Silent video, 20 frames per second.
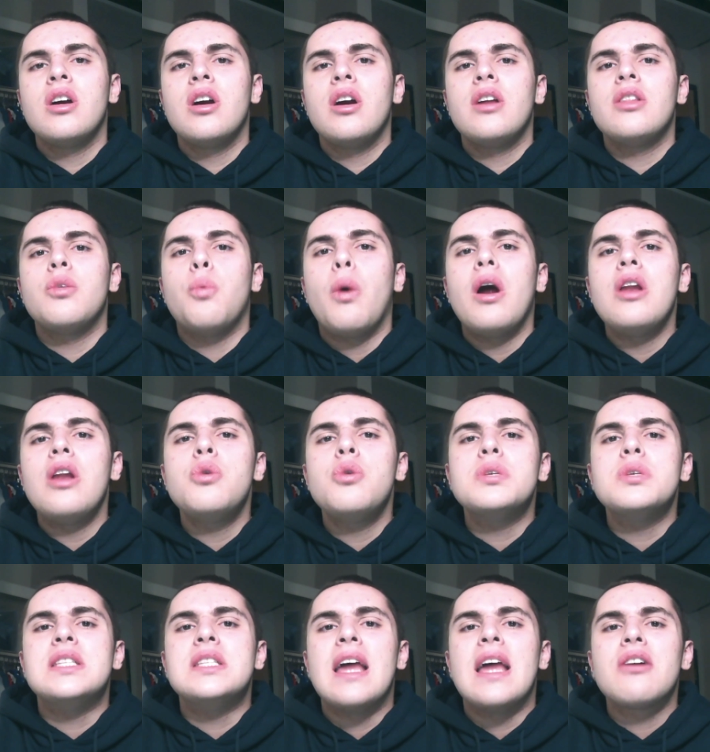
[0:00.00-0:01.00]
The one who
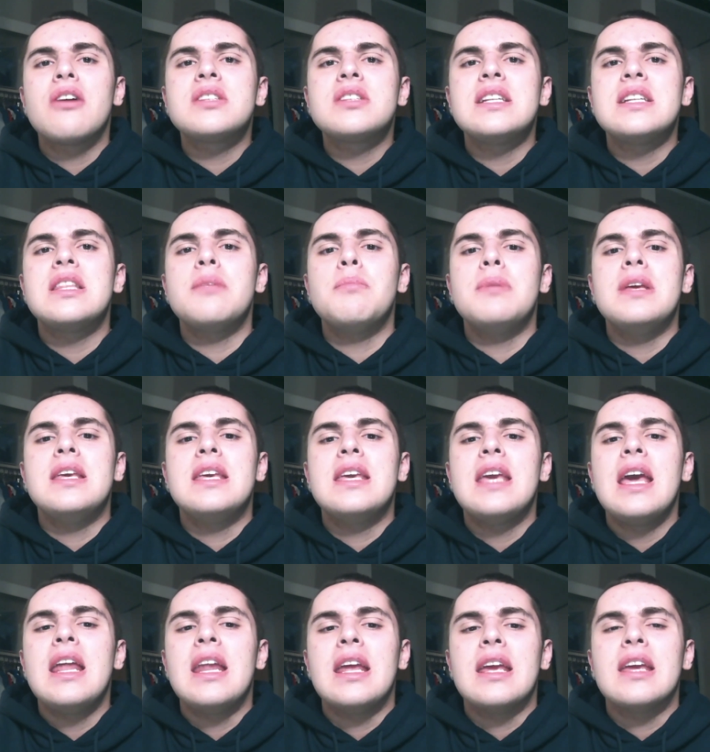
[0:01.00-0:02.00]
was there since the
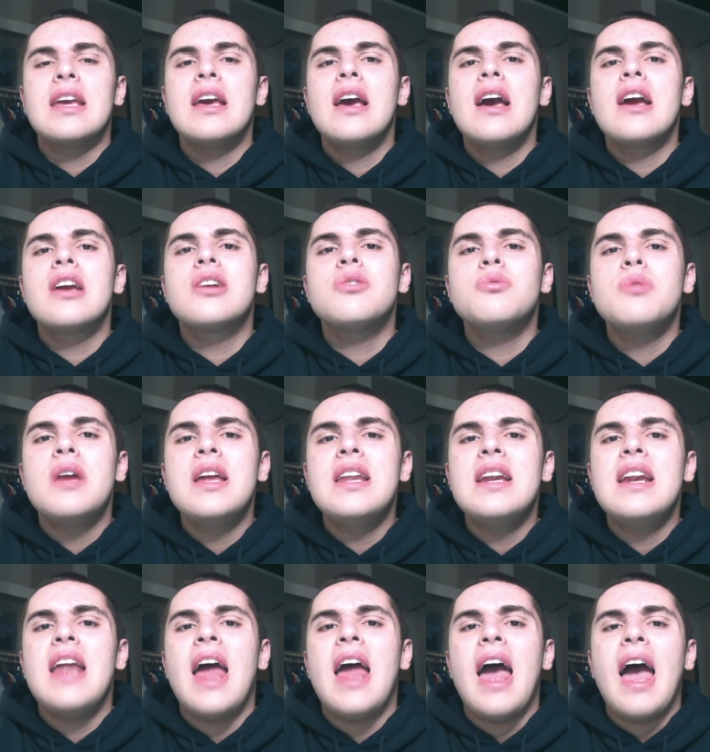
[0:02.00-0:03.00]
beginning,
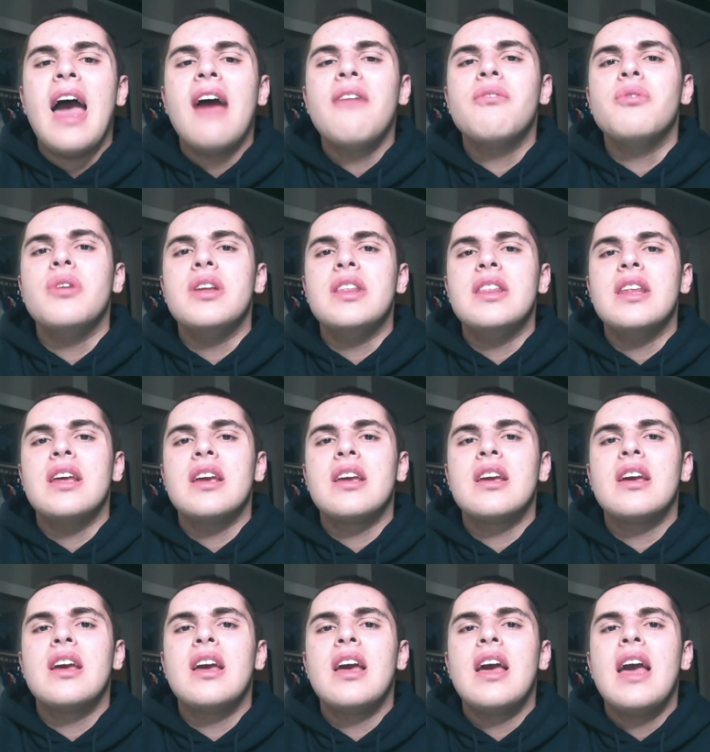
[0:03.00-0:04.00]
created everything,
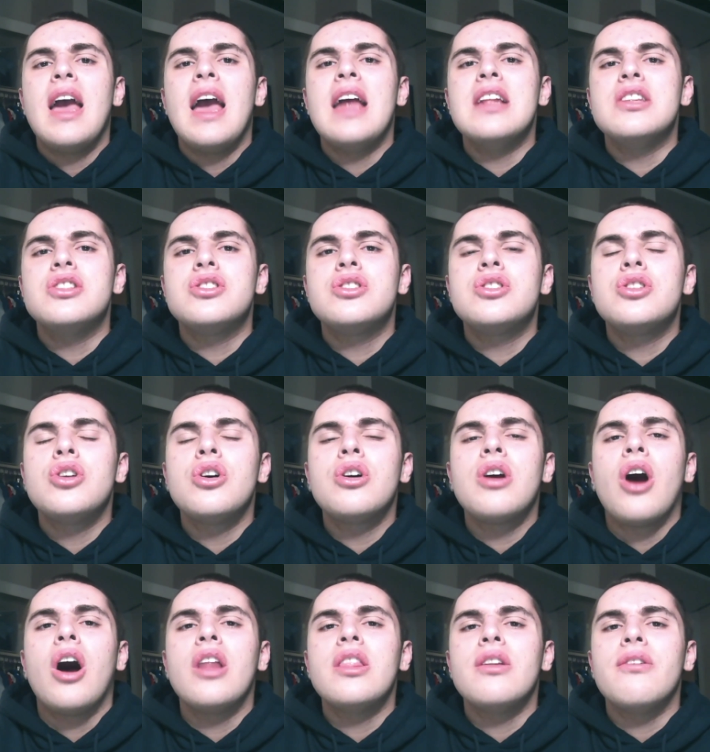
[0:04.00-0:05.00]
and took
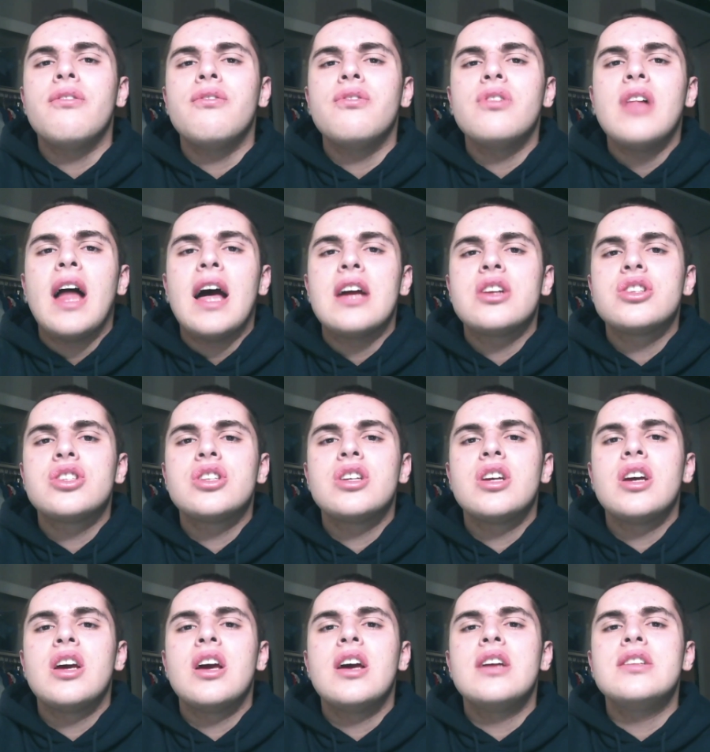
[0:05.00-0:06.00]
on the flesh
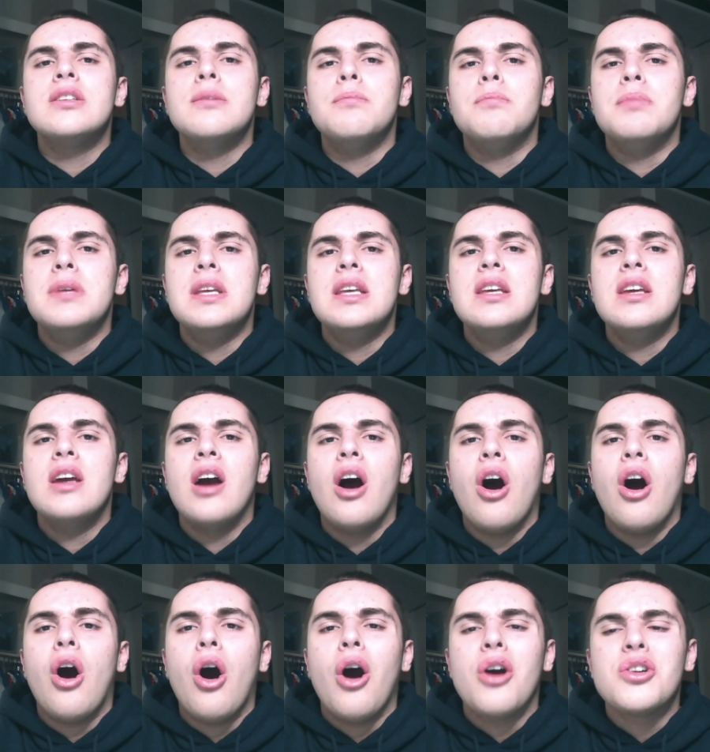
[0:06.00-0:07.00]
to be
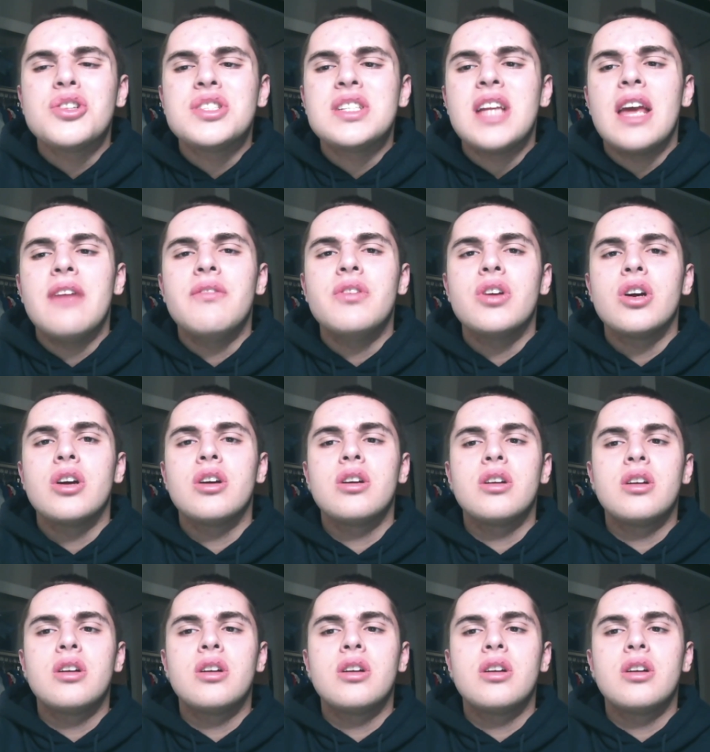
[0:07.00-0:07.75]
our Savior.